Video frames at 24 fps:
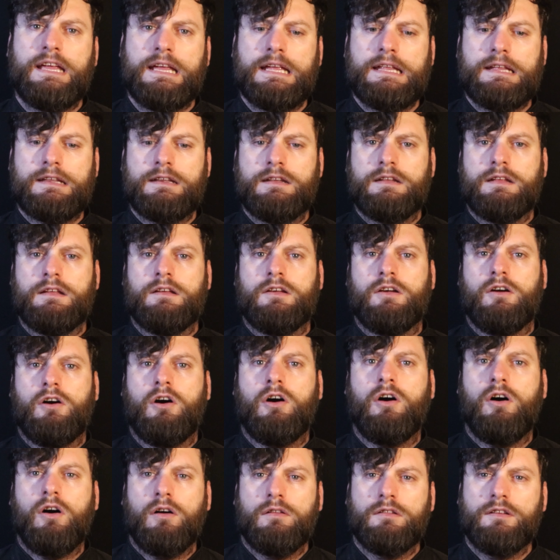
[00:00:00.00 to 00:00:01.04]
in
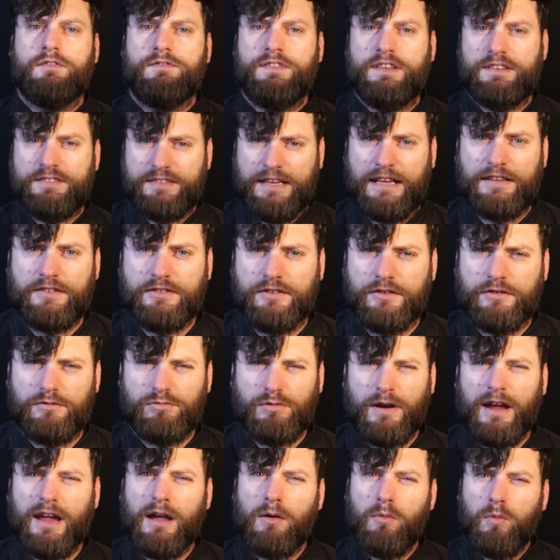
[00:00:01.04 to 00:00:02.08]
all of the
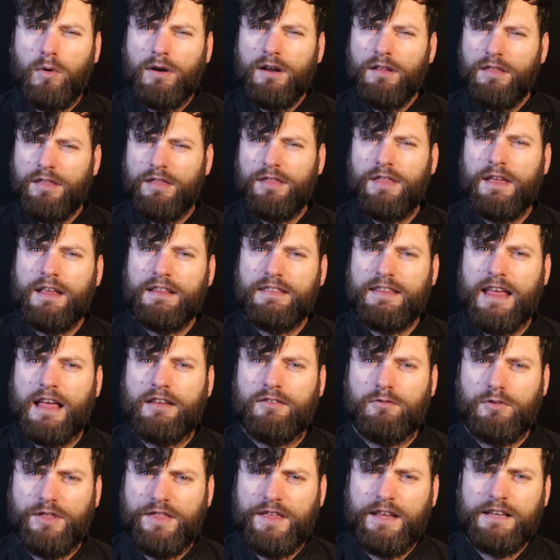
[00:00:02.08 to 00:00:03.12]
senses, right? And one of the
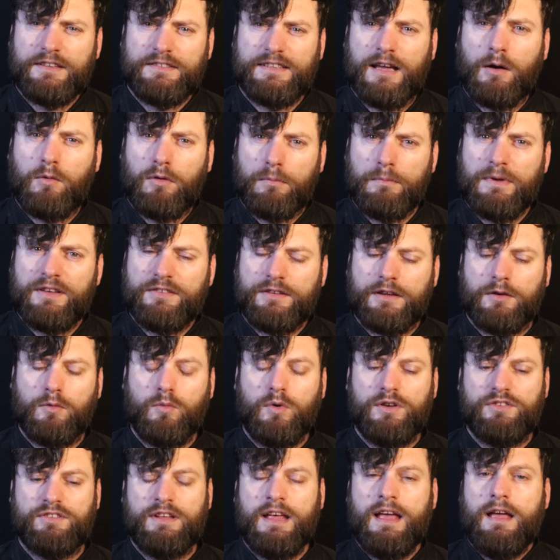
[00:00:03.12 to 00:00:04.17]
things that were missing
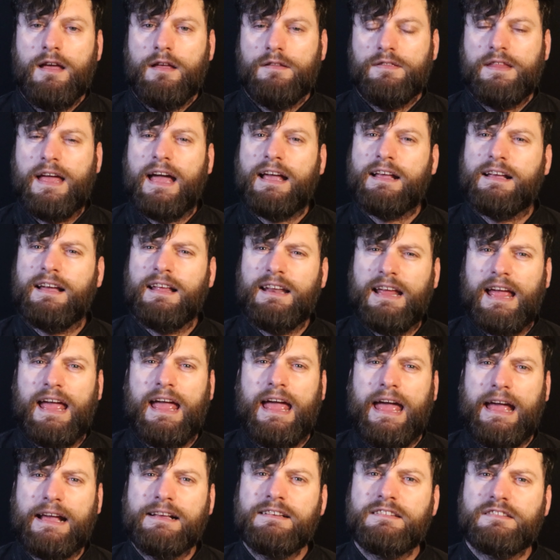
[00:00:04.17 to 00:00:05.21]
was that kind
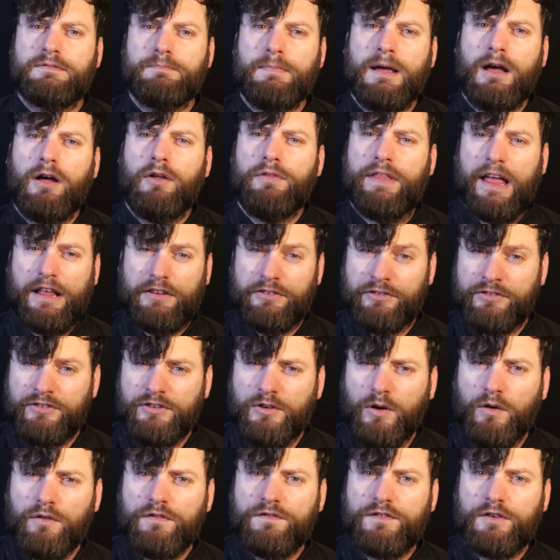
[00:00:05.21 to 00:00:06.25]
of egg smell, that
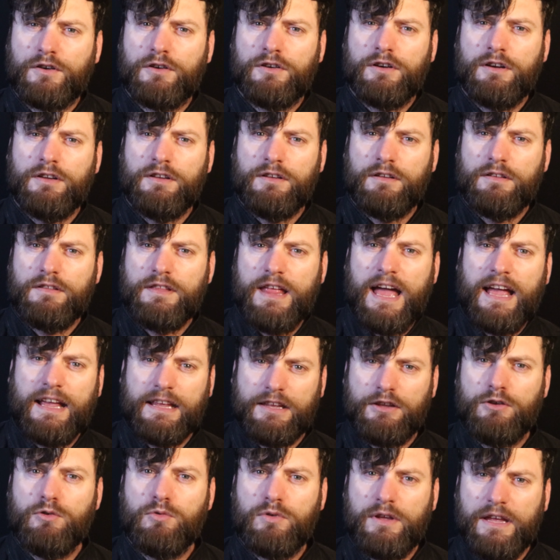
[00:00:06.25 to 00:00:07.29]
sulfur
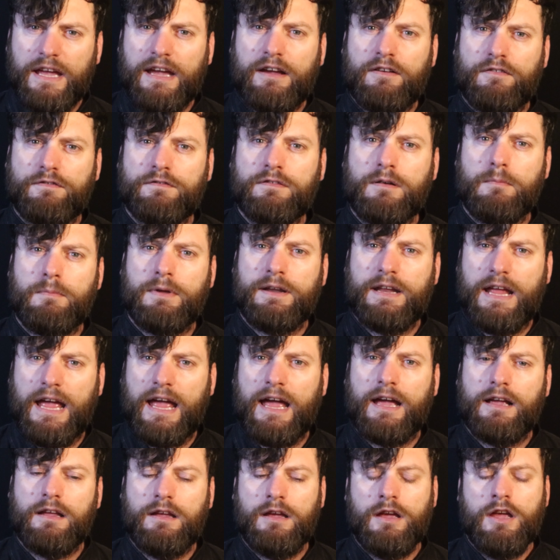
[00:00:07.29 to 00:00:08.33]
that you get from an
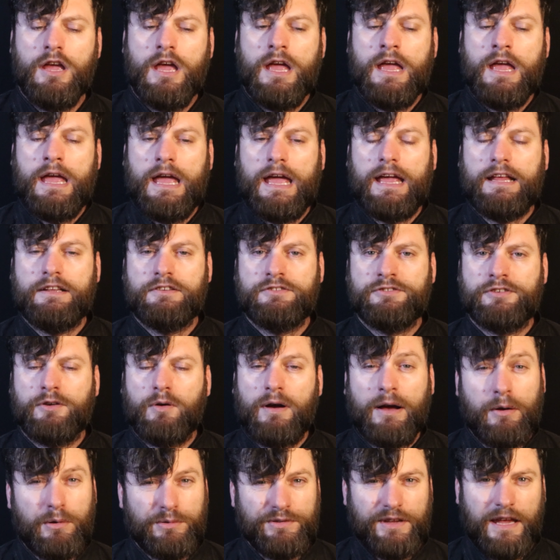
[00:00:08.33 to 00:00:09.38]
egg. And
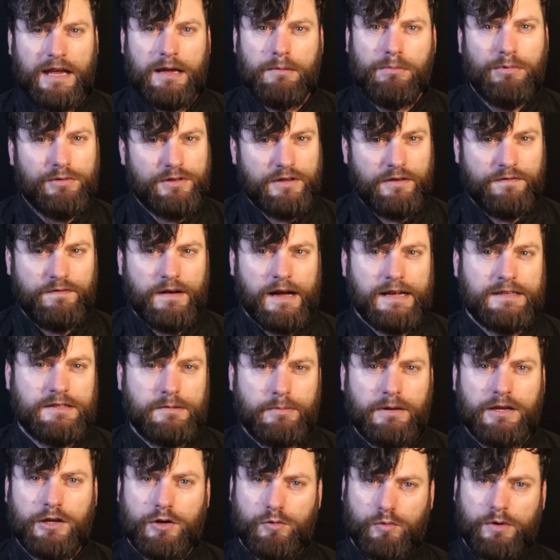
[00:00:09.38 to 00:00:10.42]
so I was able to find
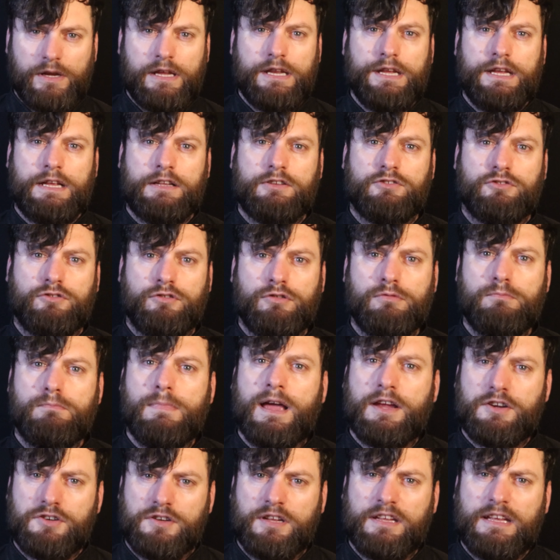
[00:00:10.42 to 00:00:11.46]
some ingredients to
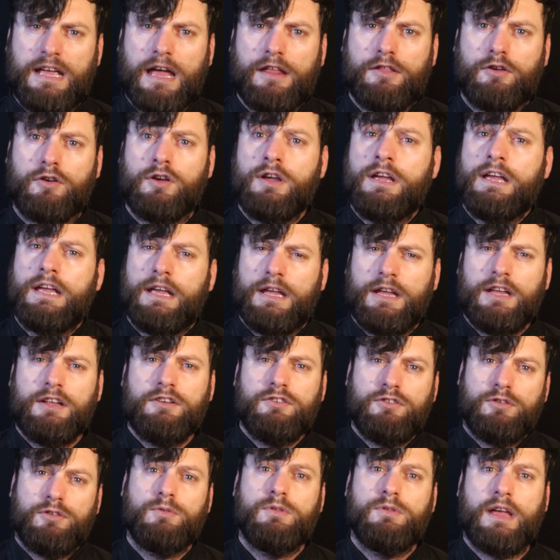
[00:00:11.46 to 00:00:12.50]
mesh together
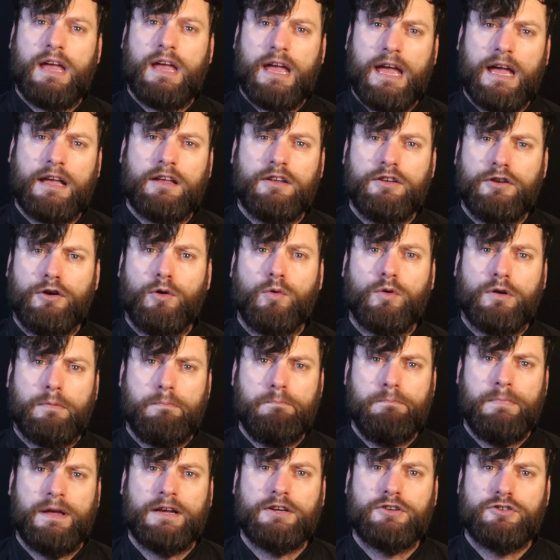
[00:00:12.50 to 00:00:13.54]
into the egg yolk
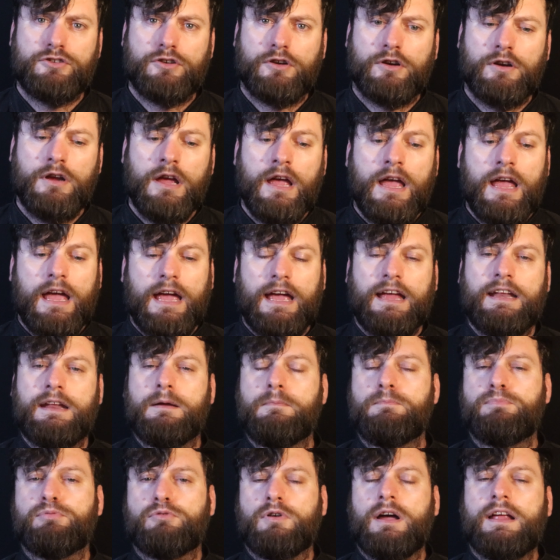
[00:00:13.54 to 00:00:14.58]
mixture, and
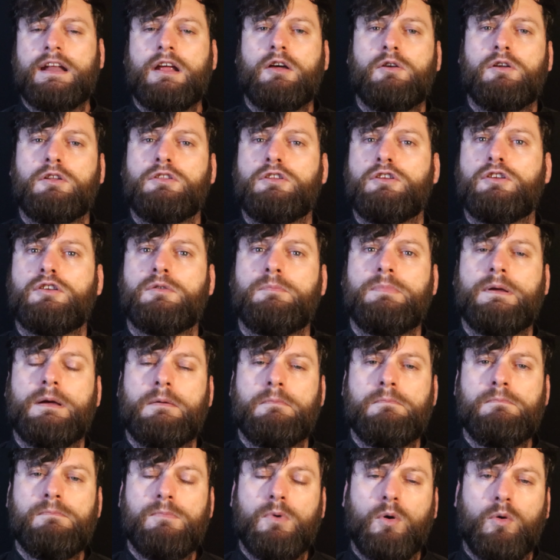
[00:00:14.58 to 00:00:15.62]
it brought out a little bit
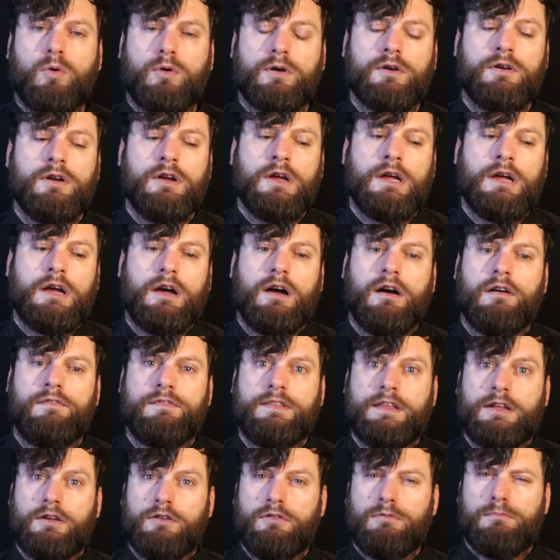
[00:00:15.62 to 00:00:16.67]
more of
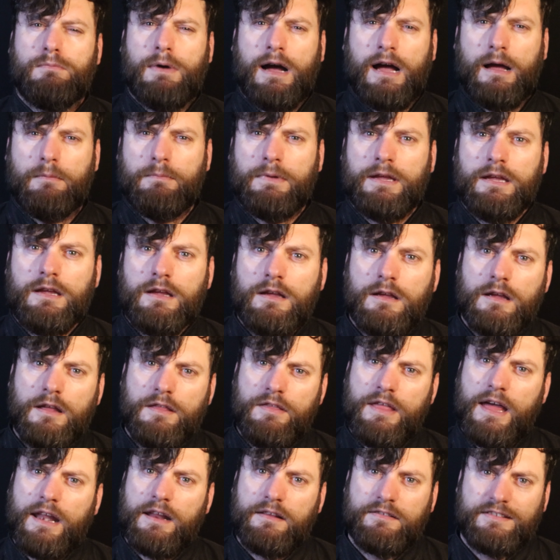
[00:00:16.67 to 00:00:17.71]
the umami
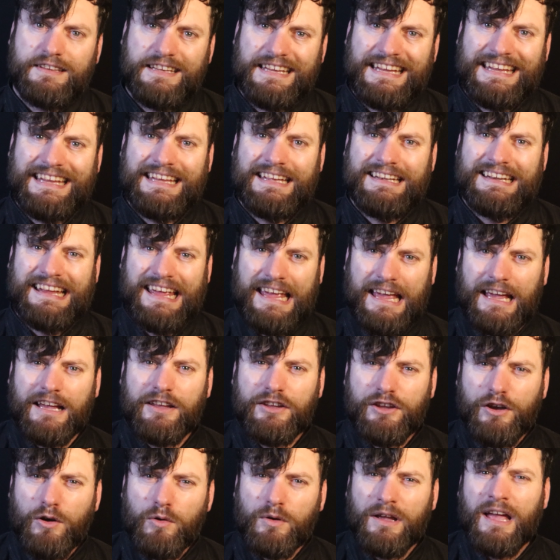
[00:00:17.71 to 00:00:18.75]
that is in
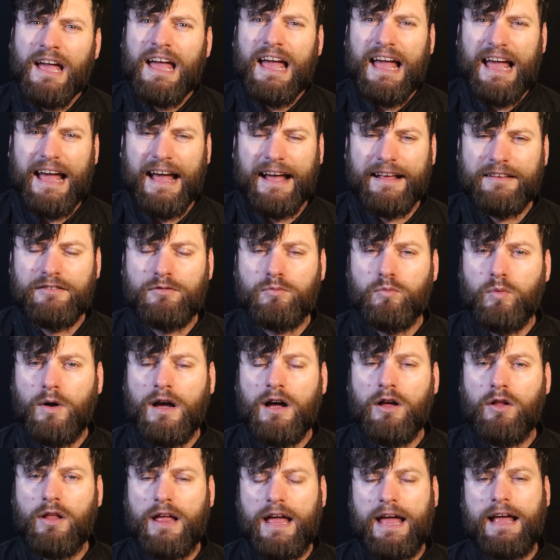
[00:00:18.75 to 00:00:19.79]
egg yolk, as
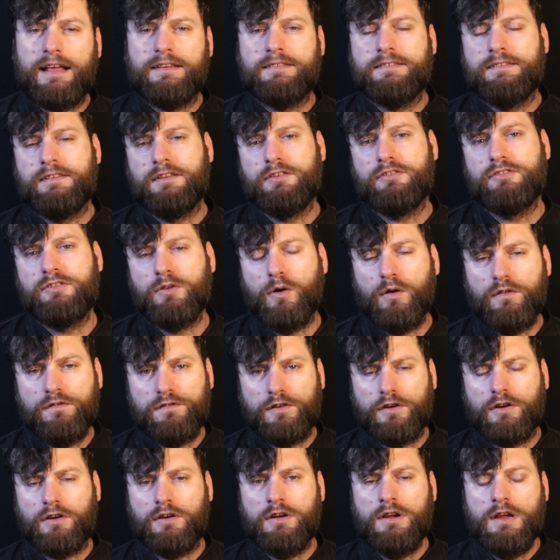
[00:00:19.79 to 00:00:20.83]
well as the
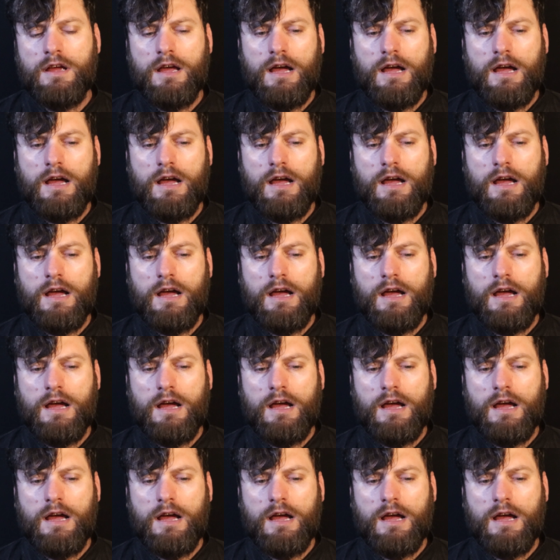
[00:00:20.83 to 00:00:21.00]
sulfur